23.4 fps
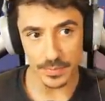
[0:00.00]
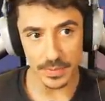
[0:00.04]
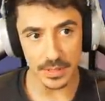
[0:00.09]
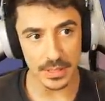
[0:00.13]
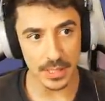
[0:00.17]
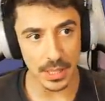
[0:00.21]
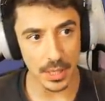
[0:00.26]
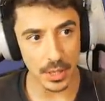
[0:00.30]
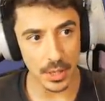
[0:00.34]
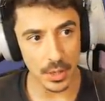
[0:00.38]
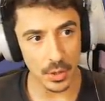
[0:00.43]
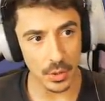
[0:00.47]

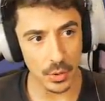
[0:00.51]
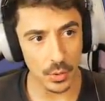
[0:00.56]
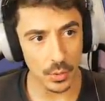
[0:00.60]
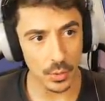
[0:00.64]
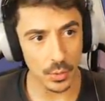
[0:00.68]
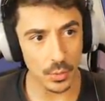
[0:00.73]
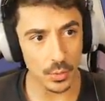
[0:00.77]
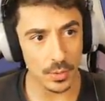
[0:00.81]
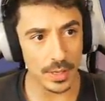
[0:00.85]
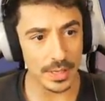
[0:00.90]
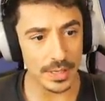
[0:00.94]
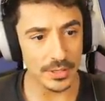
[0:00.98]

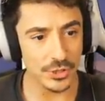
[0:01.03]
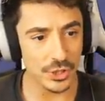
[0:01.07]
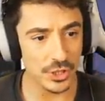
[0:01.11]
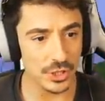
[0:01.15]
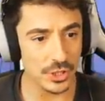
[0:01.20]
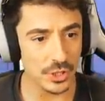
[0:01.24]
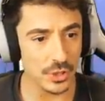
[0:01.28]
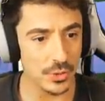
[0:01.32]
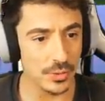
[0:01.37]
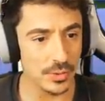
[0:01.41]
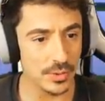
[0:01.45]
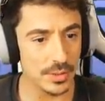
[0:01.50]
So let's
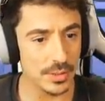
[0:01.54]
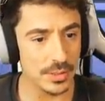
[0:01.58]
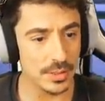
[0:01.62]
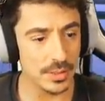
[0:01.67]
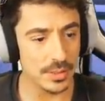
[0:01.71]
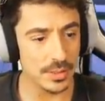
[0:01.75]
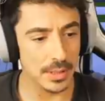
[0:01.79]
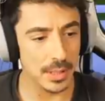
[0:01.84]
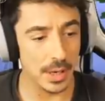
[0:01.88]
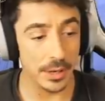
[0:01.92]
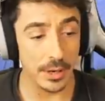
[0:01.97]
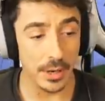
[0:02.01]
just
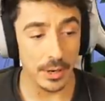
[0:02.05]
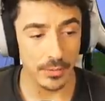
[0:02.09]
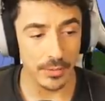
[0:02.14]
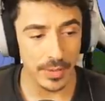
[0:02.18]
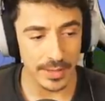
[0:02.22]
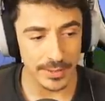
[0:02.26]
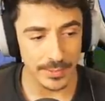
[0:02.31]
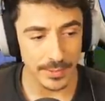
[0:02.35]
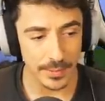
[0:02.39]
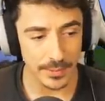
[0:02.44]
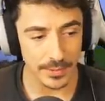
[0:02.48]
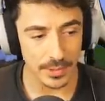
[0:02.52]
use, I oh, know
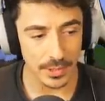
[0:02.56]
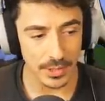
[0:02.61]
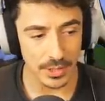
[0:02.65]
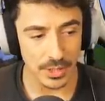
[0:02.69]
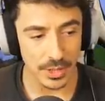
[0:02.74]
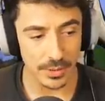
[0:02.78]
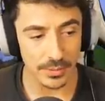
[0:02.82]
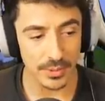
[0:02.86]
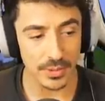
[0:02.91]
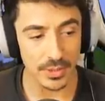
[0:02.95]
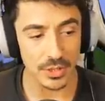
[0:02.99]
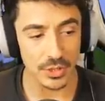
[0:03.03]
that's what I was going to do.
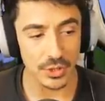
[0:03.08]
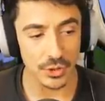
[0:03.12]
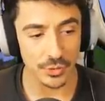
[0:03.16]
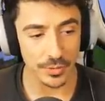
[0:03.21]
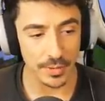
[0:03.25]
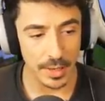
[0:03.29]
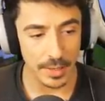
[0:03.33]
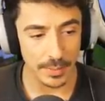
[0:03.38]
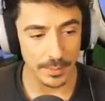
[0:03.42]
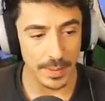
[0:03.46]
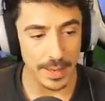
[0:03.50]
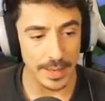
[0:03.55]
I was going to
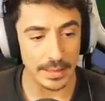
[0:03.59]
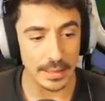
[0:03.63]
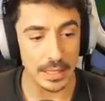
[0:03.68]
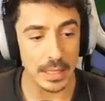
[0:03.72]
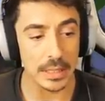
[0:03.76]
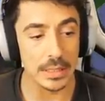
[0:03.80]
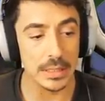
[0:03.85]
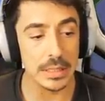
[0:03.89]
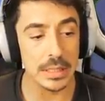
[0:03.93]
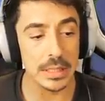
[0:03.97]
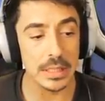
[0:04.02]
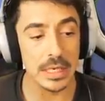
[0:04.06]
terrain paint
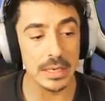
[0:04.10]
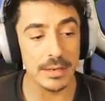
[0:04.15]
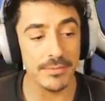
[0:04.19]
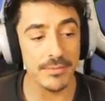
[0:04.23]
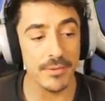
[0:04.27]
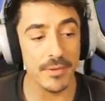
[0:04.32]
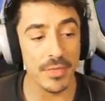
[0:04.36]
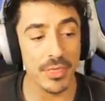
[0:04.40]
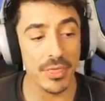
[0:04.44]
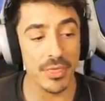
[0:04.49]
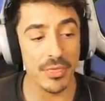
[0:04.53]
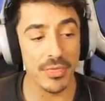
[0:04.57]
underneath
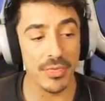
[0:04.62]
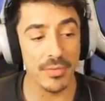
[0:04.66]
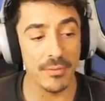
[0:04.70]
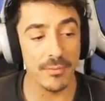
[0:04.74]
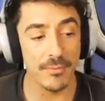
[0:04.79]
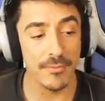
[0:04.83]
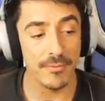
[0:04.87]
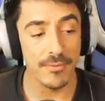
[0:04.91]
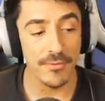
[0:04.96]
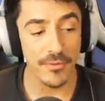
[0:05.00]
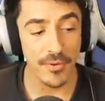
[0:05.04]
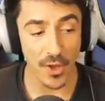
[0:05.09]

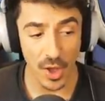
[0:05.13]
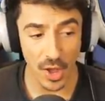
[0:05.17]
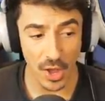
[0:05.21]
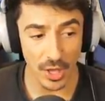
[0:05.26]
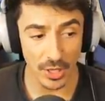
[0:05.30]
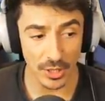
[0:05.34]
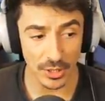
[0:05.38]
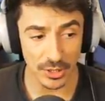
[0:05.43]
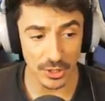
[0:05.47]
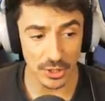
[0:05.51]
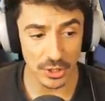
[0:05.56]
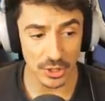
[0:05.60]

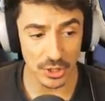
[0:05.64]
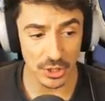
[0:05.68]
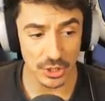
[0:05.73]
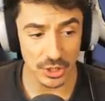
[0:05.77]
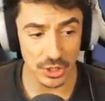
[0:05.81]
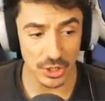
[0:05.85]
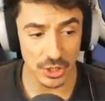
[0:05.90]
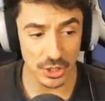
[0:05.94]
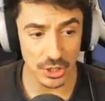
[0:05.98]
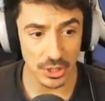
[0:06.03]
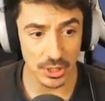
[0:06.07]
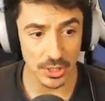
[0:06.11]

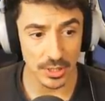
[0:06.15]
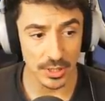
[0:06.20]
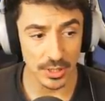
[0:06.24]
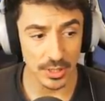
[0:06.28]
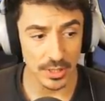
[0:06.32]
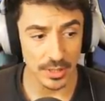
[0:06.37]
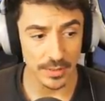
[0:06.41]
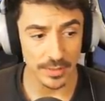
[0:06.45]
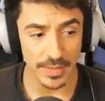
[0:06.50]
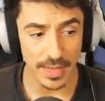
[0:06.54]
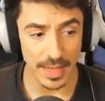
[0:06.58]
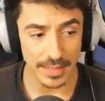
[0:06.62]
first.
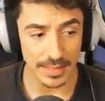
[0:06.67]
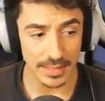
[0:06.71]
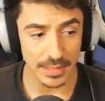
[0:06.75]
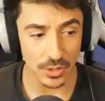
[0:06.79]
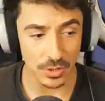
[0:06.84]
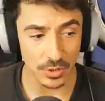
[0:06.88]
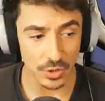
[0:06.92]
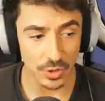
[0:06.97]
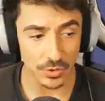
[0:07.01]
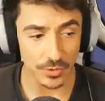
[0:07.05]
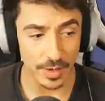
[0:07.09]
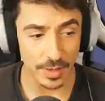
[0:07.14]
That's
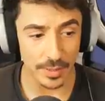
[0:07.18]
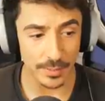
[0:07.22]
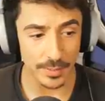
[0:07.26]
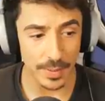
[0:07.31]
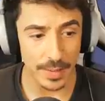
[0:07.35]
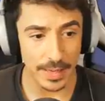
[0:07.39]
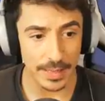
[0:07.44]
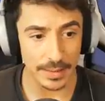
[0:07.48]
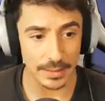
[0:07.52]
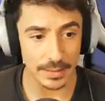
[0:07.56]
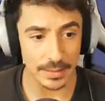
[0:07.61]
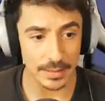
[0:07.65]
not terrain
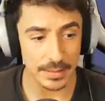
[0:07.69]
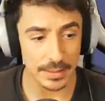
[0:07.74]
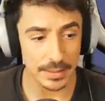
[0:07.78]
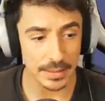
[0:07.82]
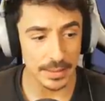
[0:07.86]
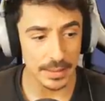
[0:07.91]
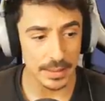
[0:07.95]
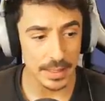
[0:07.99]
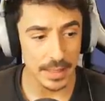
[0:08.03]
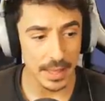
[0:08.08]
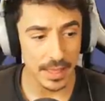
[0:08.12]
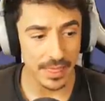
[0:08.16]
paint
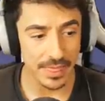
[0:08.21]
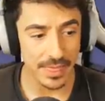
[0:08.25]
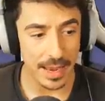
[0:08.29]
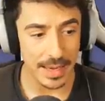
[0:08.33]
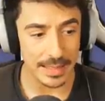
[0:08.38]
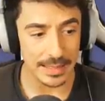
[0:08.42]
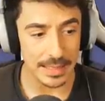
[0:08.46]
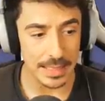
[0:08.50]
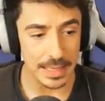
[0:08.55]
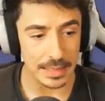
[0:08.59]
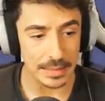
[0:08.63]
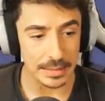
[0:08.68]

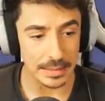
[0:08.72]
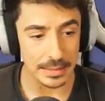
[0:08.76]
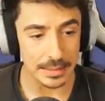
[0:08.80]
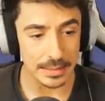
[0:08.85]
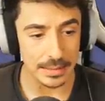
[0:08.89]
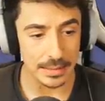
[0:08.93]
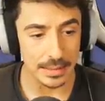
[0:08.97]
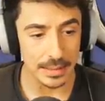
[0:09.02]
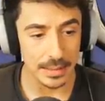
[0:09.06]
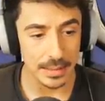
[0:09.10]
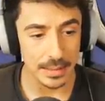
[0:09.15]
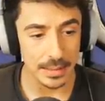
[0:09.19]
that is.